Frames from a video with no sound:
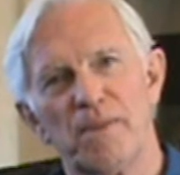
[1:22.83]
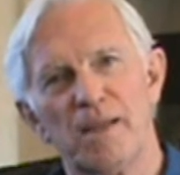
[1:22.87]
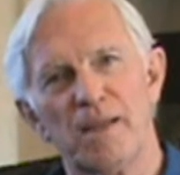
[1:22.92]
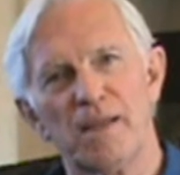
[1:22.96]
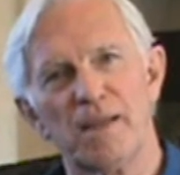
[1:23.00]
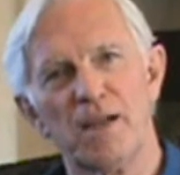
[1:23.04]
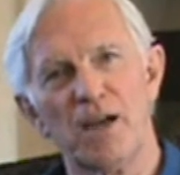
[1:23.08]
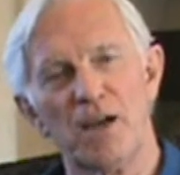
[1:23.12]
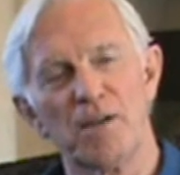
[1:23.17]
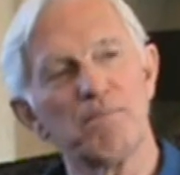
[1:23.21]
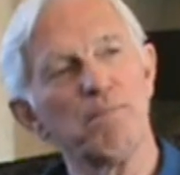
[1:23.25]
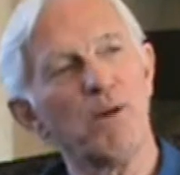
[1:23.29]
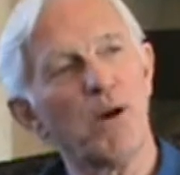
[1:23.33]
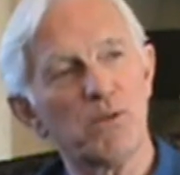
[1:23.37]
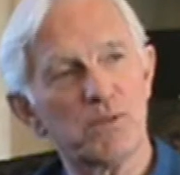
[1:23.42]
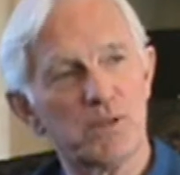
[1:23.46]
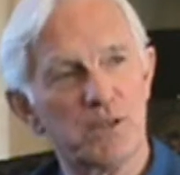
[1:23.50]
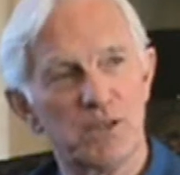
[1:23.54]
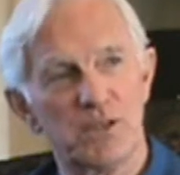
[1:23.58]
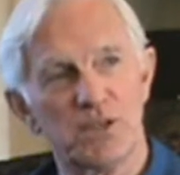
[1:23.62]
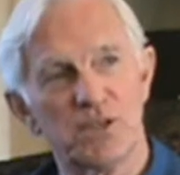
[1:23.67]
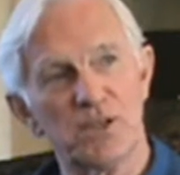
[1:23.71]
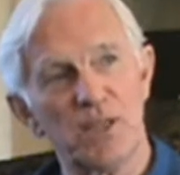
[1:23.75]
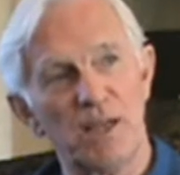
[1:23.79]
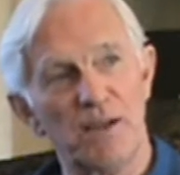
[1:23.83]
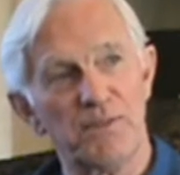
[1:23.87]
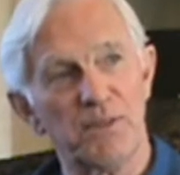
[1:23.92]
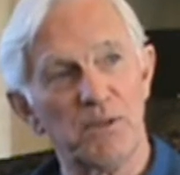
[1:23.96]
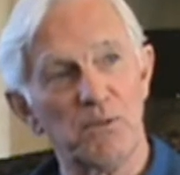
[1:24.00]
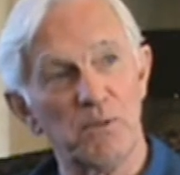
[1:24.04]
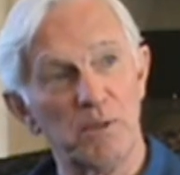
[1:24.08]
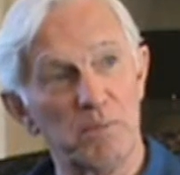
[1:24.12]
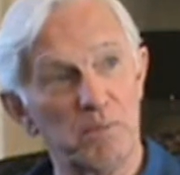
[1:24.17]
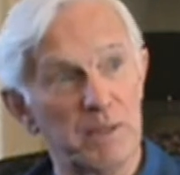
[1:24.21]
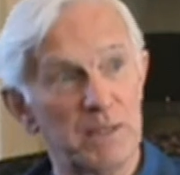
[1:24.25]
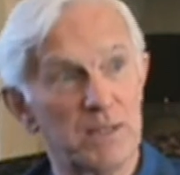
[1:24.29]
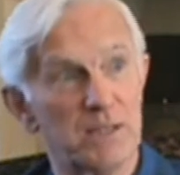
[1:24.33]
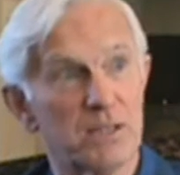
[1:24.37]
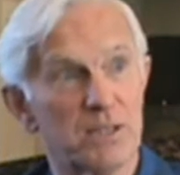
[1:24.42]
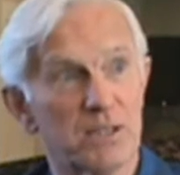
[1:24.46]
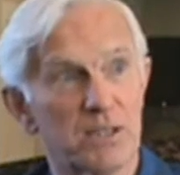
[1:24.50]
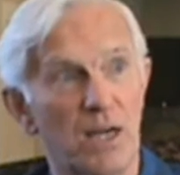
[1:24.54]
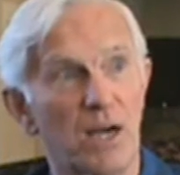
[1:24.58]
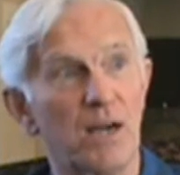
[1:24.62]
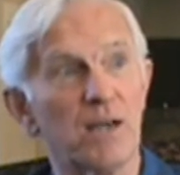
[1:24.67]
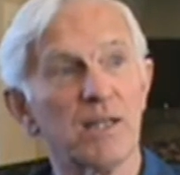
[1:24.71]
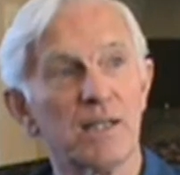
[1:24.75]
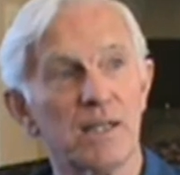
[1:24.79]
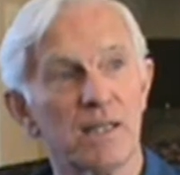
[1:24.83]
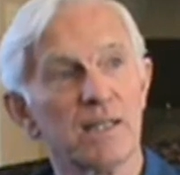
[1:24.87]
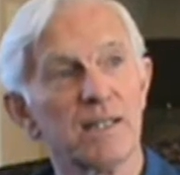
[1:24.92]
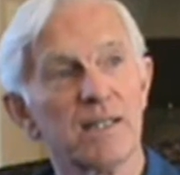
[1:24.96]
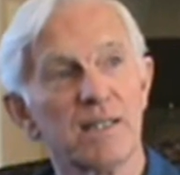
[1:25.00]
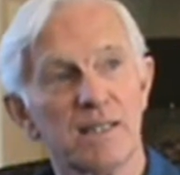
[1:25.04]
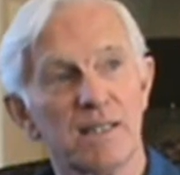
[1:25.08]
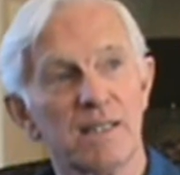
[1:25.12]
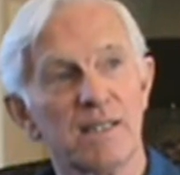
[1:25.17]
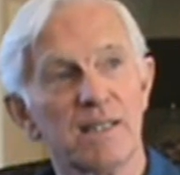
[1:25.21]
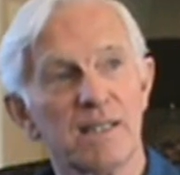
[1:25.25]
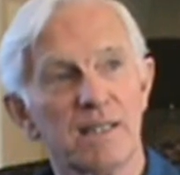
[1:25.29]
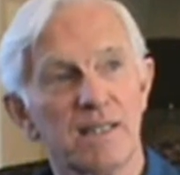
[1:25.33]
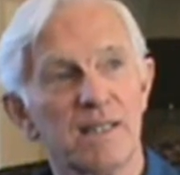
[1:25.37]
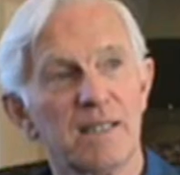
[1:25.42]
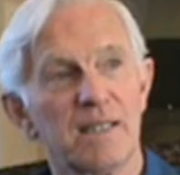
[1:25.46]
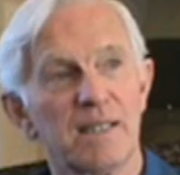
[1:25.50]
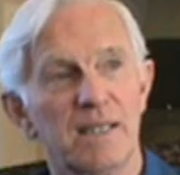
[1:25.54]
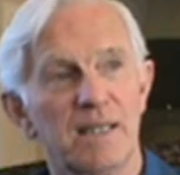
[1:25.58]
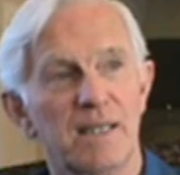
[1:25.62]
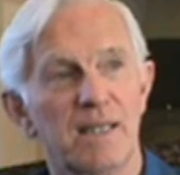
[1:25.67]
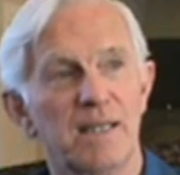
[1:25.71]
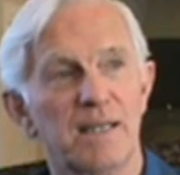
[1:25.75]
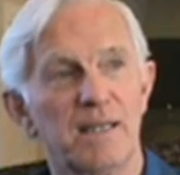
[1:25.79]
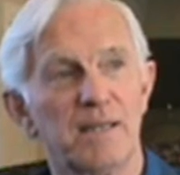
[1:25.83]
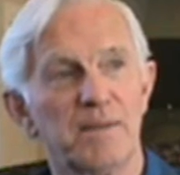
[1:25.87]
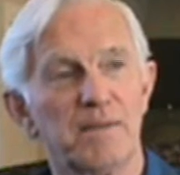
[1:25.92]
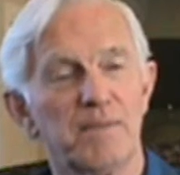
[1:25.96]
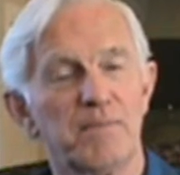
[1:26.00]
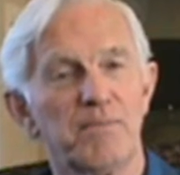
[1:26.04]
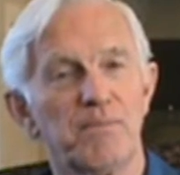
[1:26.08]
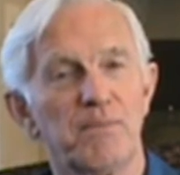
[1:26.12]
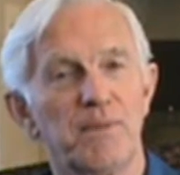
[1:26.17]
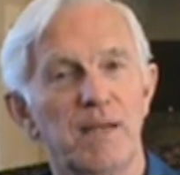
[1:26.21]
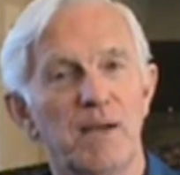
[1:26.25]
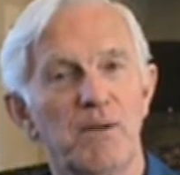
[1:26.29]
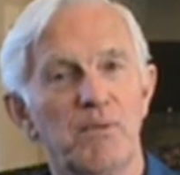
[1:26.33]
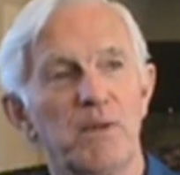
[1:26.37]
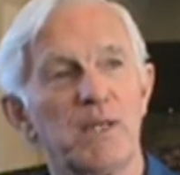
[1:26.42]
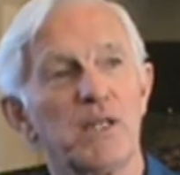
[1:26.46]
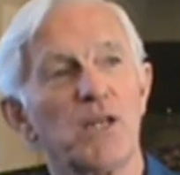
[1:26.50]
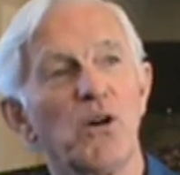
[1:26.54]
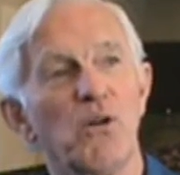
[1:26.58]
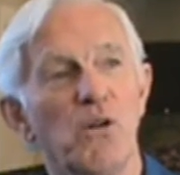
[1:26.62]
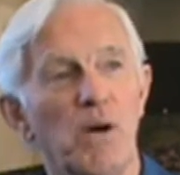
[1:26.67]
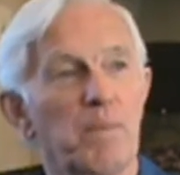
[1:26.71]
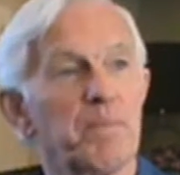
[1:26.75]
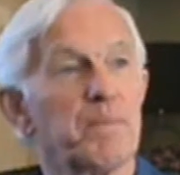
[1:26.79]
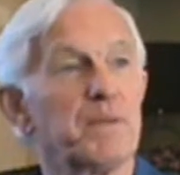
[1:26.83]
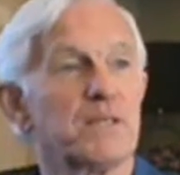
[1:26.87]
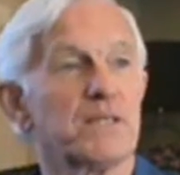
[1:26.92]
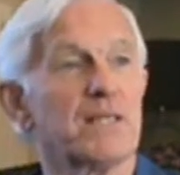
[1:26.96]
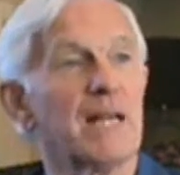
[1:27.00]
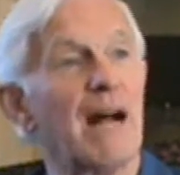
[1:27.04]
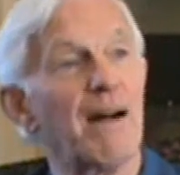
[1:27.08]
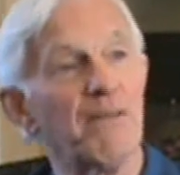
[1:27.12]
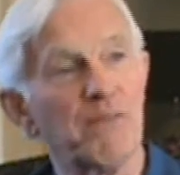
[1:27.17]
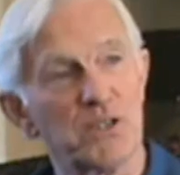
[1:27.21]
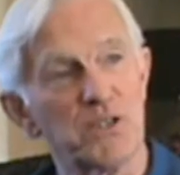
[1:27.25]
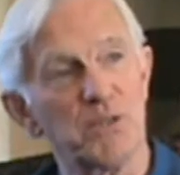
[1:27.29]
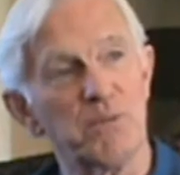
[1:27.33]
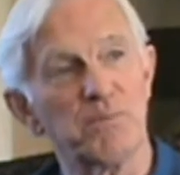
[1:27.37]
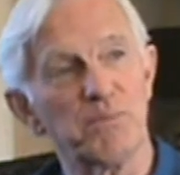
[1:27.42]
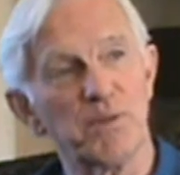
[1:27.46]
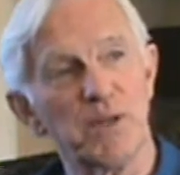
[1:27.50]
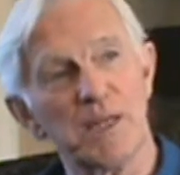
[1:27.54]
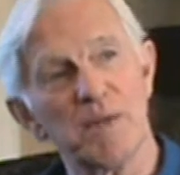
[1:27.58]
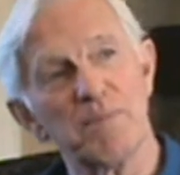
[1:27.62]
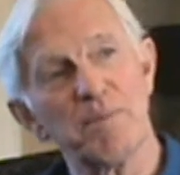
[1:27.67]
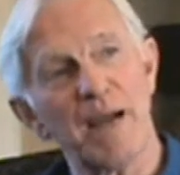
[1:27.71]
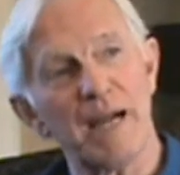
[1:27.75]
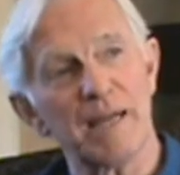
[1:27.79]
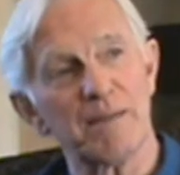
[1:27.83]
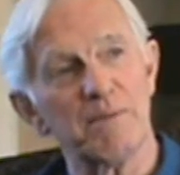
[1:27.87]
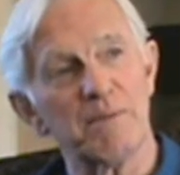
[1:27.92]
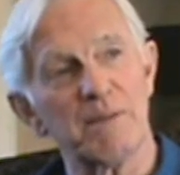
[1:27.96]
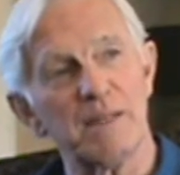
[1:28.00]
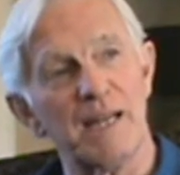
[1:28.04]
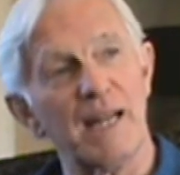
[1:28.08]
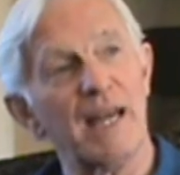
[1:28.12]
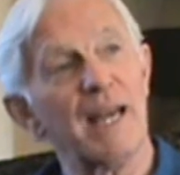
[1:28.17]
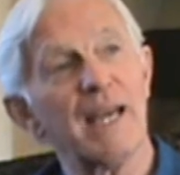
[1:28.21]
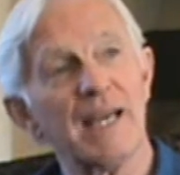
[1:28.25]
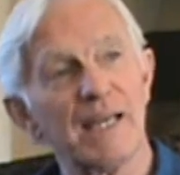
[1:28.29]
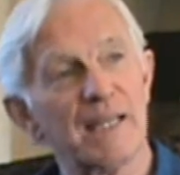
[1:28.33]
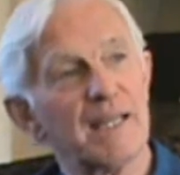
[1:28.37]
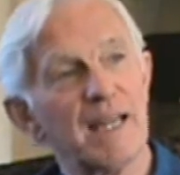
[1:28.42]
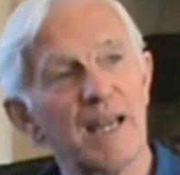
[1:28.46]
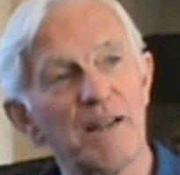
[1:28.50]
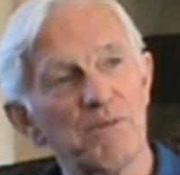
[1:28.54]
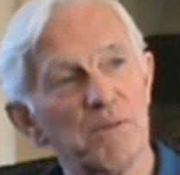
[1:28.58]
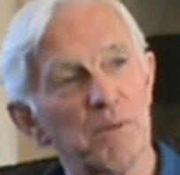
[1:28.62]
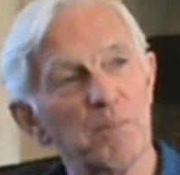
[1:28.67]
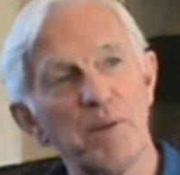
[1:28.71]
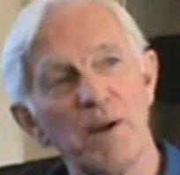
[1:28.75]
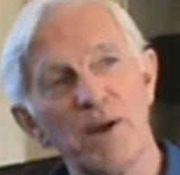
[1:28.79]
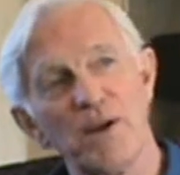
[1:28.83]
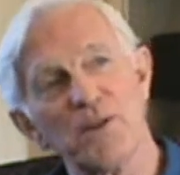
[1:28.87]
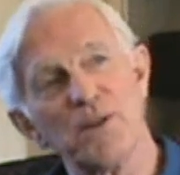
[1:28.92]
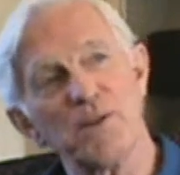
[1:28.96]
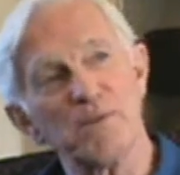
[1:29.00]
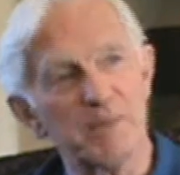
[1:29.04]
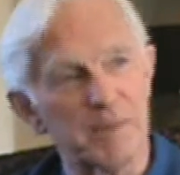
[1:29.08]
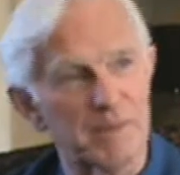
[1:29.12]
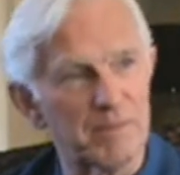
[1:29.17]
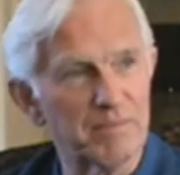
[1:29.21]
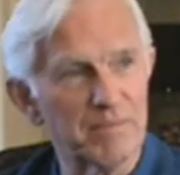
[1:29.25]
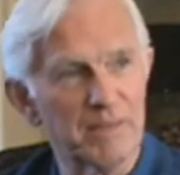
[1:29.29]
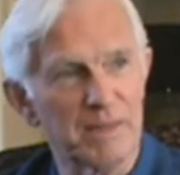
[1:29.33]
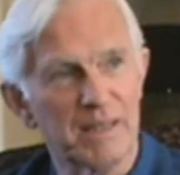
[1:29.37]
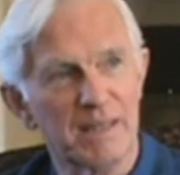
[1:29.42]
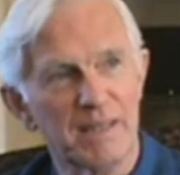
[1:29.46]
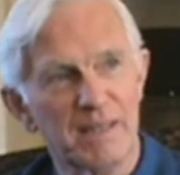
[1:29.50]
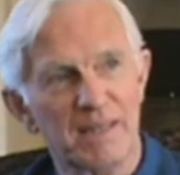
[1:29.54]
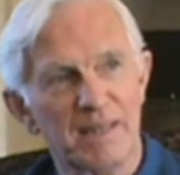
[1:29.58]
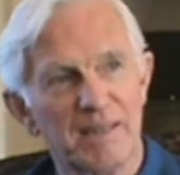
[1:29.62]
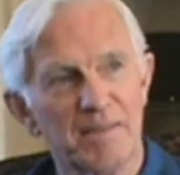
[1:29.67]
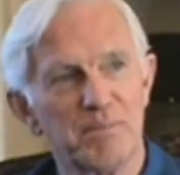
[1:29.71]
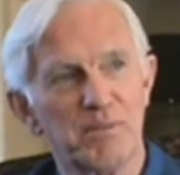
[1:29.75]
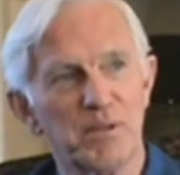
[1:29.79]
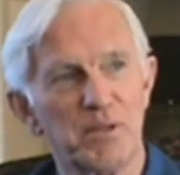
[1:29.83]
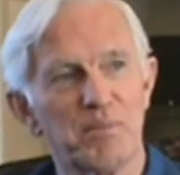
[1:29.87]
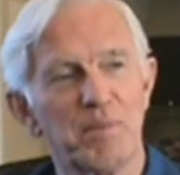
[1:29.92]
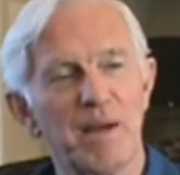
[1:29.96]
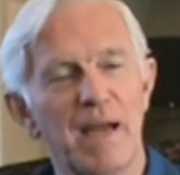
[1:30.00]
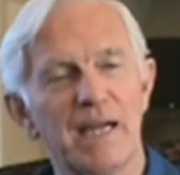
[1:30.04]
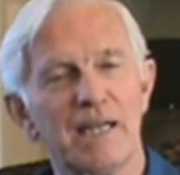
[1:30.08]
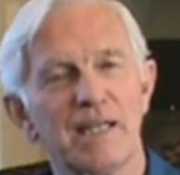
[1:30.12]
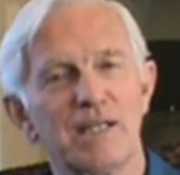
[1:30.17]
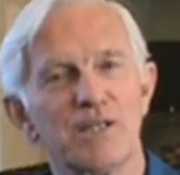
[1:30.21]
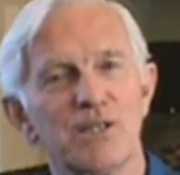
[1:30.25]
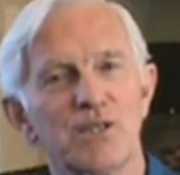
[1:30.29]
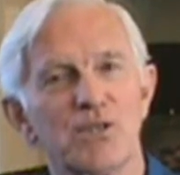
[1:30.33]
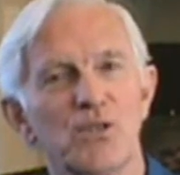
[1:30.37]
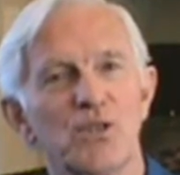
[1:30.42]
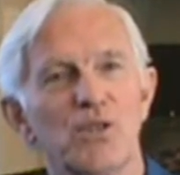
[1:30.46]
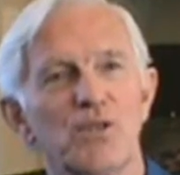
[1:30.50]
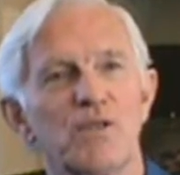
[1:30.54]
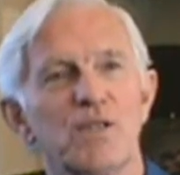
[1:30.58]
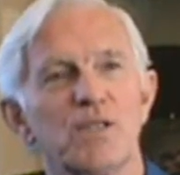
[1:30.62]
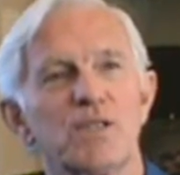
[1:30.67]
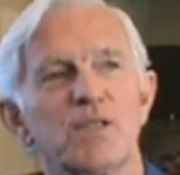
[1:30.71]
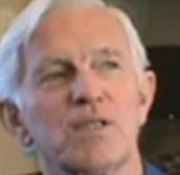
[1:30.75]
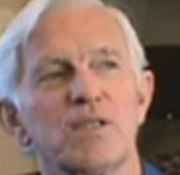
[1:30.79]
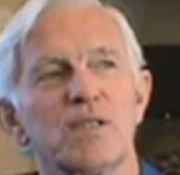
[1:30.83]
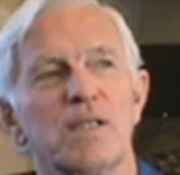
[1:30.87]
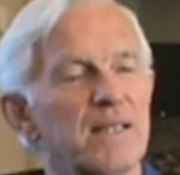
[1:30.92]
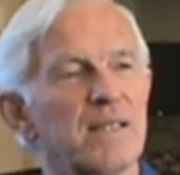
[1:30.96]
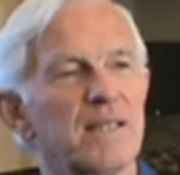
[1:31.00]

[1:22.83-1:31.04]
gunboats and stuff that would be sunk, and we'd go up and salvage them, bring them back to Da Nang, and they'd repair them and put them back into service.